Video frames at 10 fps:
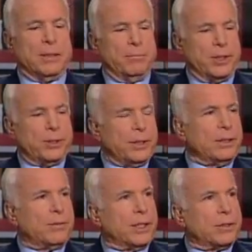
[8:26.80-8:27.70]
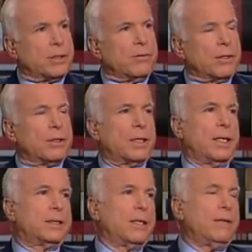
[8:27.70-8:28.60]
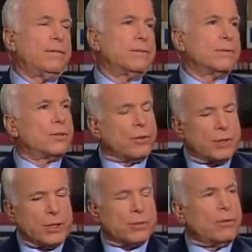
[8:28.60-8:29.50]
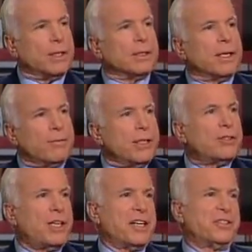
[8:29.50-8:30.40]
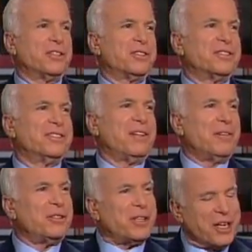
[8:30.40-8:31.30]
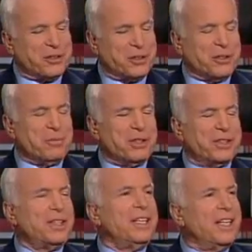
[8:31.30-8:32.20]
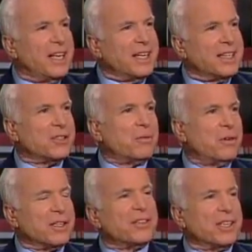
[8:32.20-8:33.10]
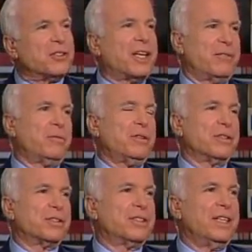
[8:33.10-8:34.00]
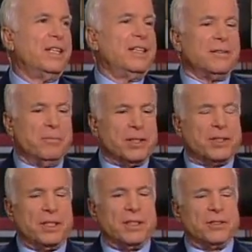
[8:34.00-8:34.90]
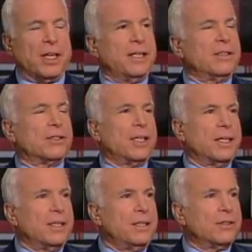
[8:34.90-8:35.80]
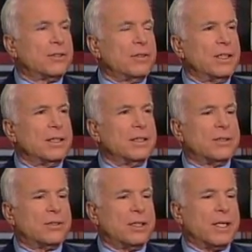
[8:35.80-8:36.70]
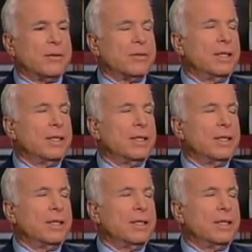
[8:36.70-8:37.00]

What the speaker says: Michigan, things got tough, so guess what? They raised taxes. They raised taxes in Michigan, and guess what? Things got worse. Michigan, as I understand it, is the second,